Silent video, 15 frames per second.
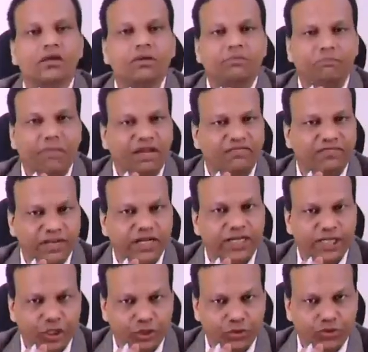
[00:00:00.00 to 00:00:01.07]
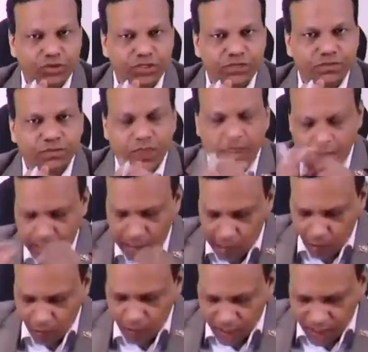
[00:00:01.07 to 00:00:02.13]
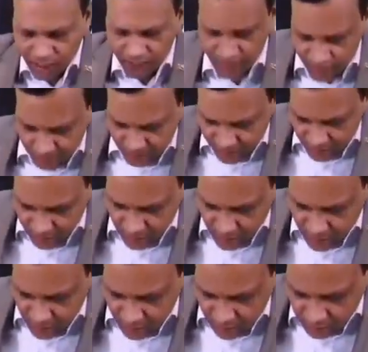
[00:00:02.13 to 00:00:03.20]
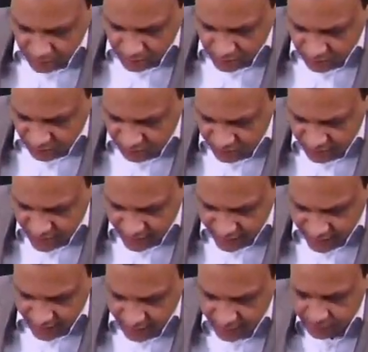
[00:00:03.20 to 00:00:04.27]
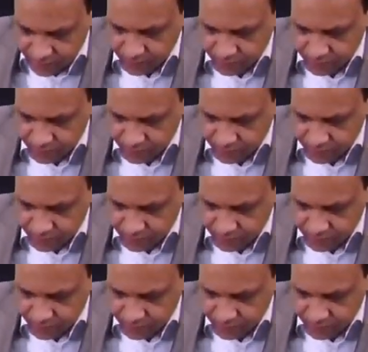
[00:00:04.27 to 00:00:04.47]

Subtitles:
peripheral tissues? Now in between VLDL,